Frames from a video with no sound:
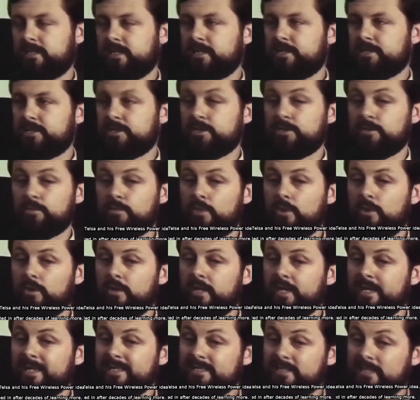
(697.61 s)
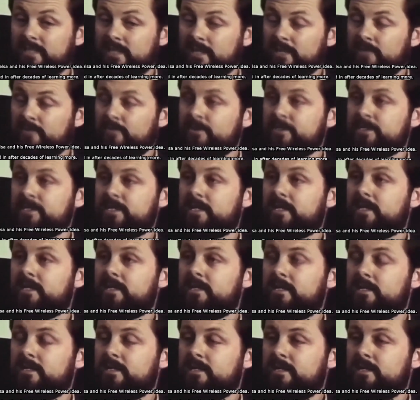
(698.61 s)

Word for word: station to broadcast electricity